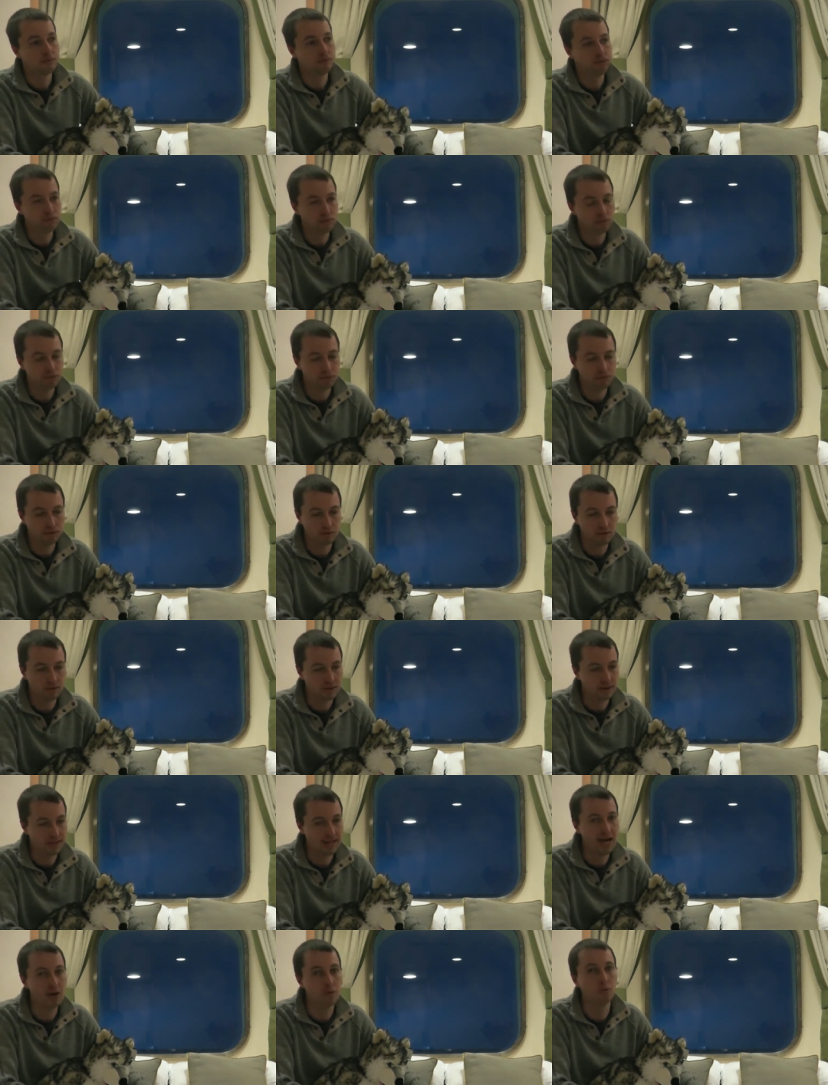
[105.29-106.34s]
Whew,
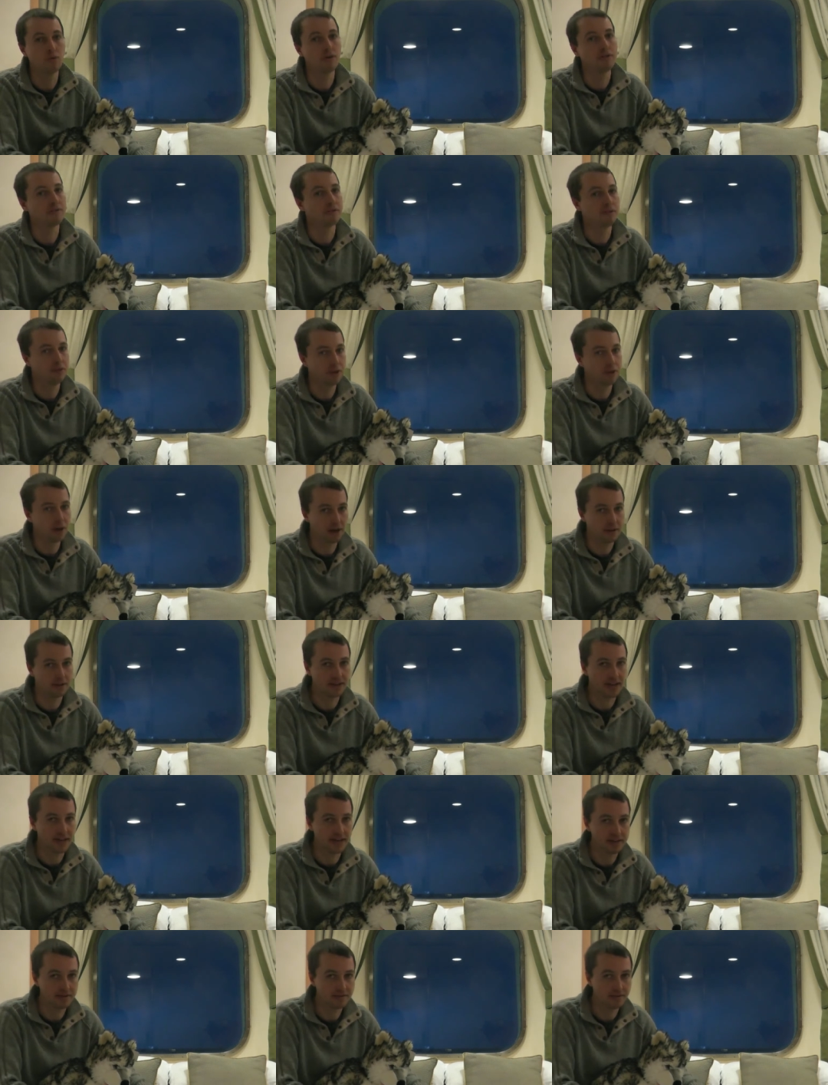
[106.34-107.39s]
that was not
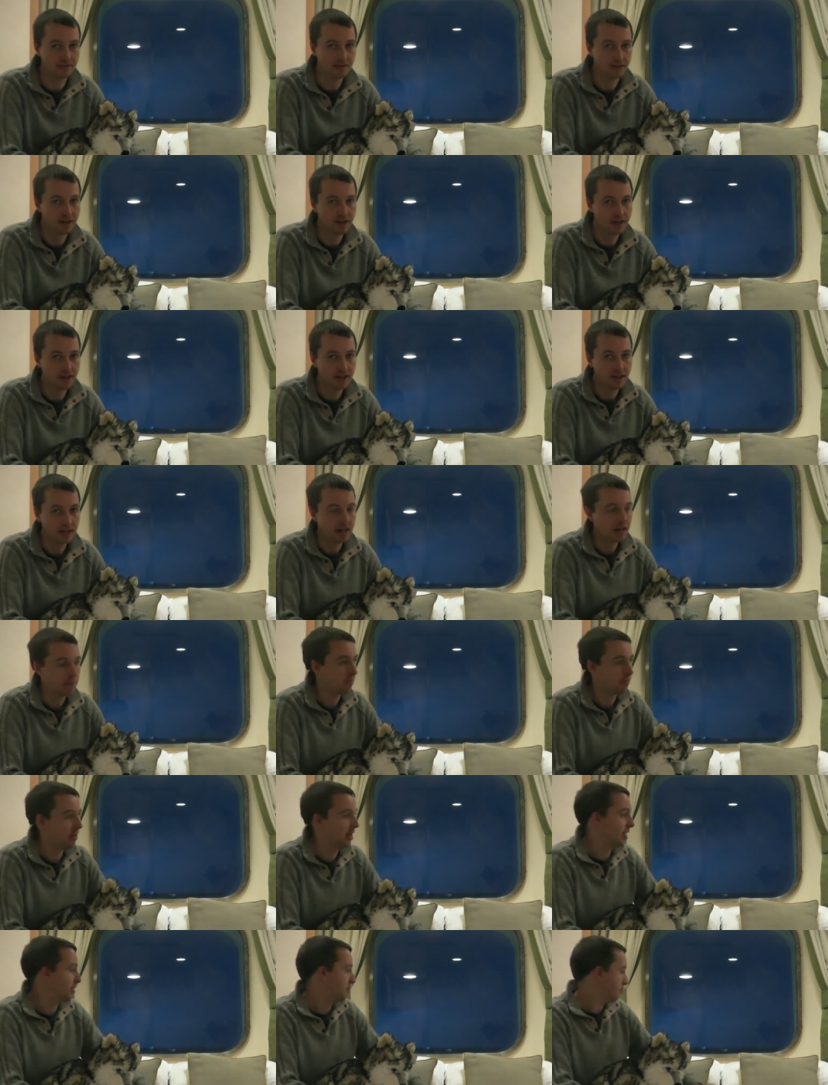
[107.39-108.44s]
nice,
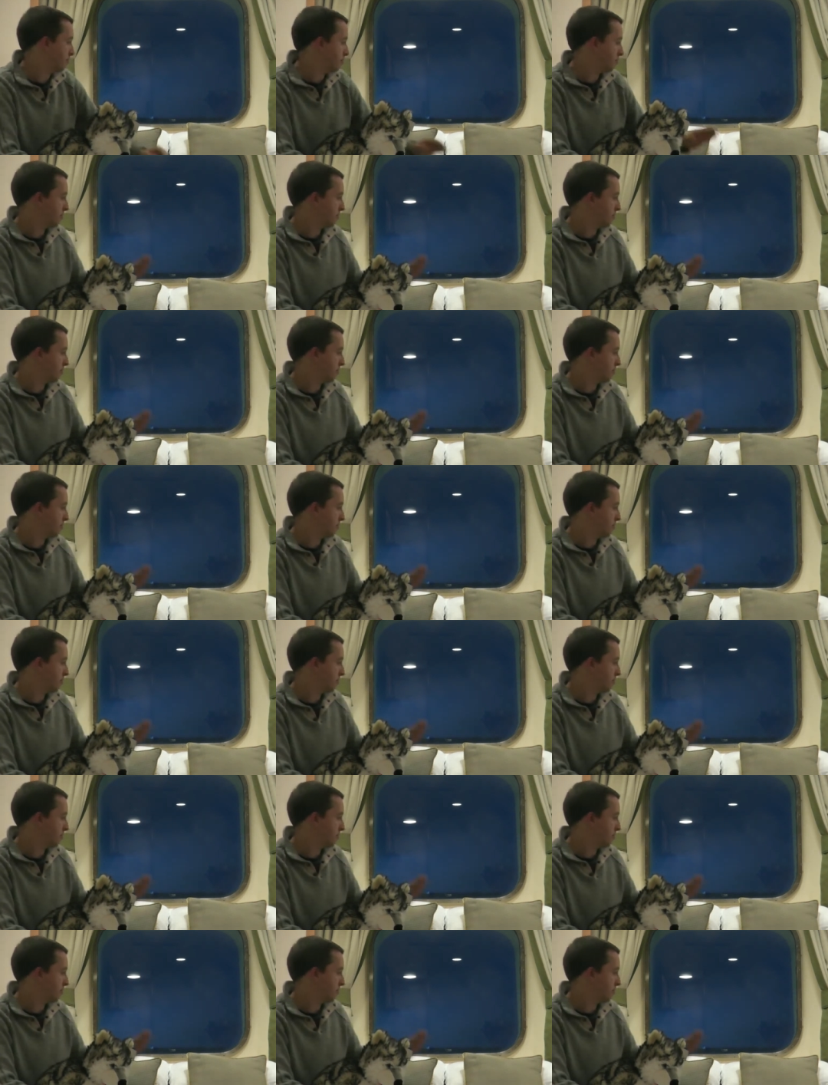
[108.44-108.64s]
but